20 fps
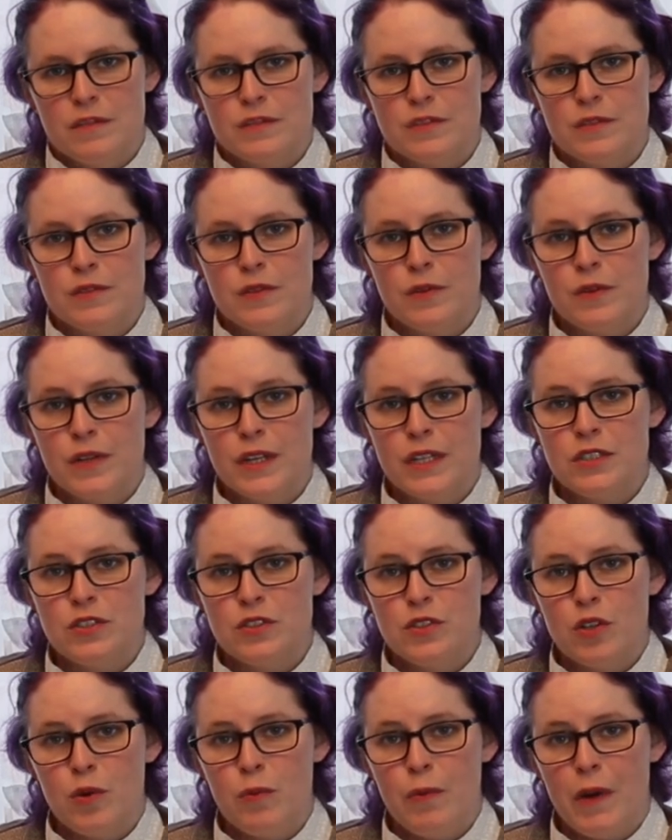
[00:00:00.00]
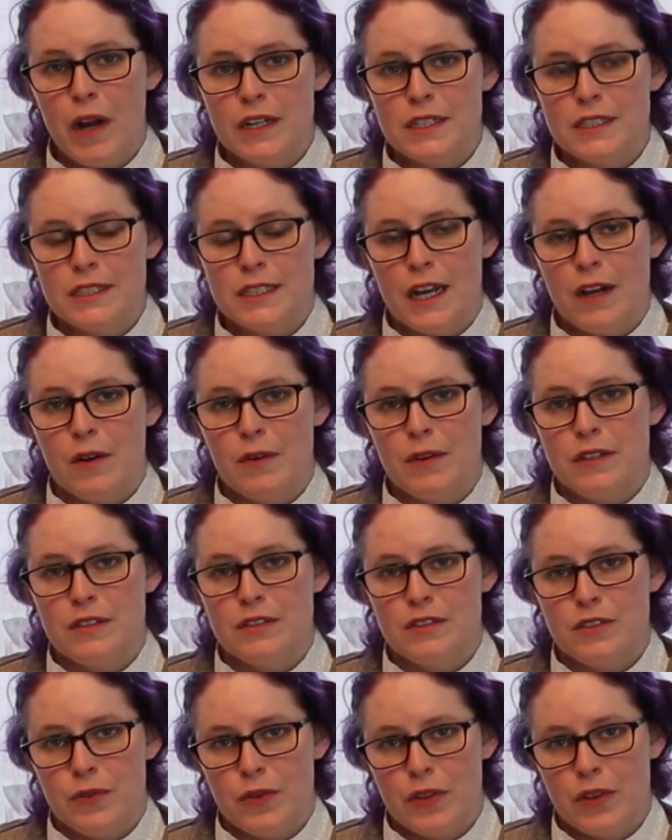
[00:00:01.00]
So don't get so bogged down
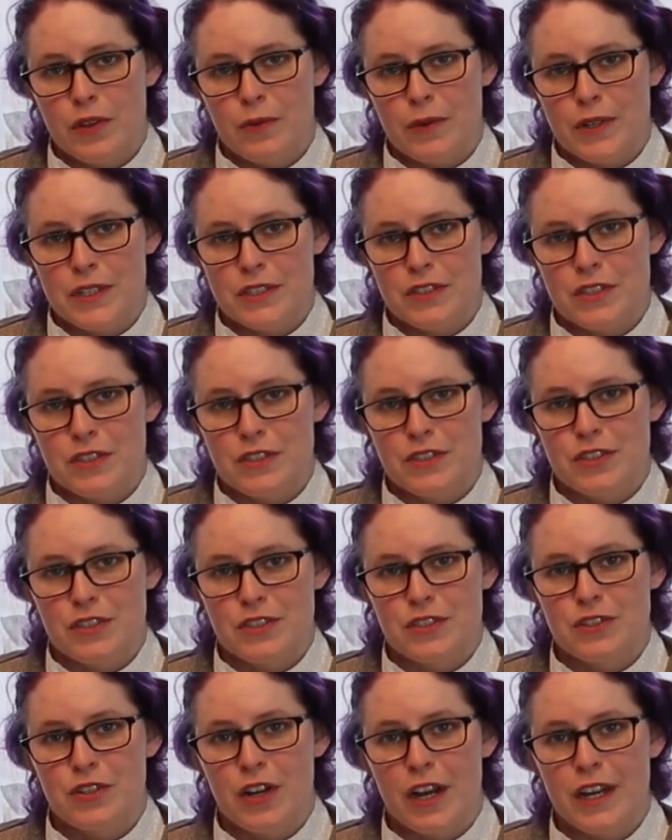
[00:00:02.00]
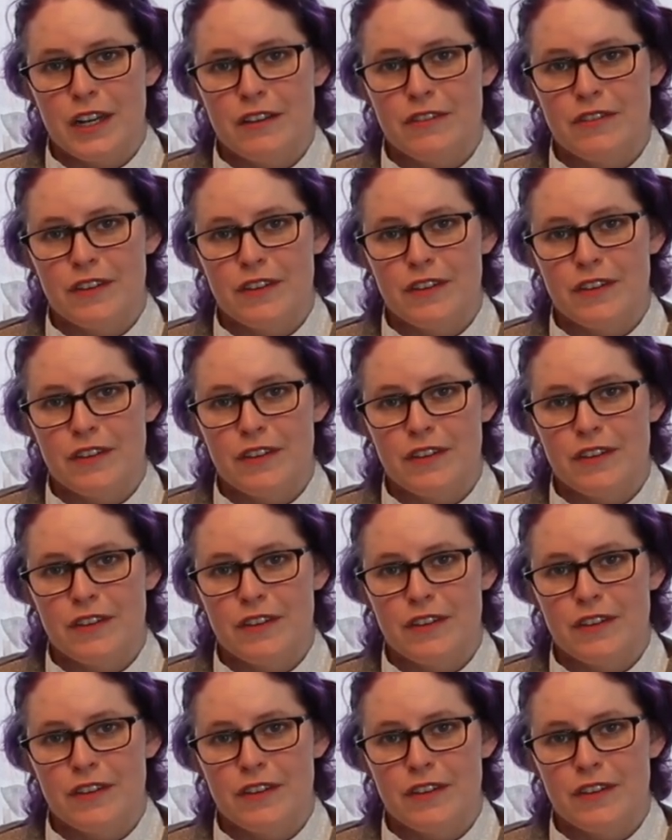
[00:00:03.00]
in doing the research or trying to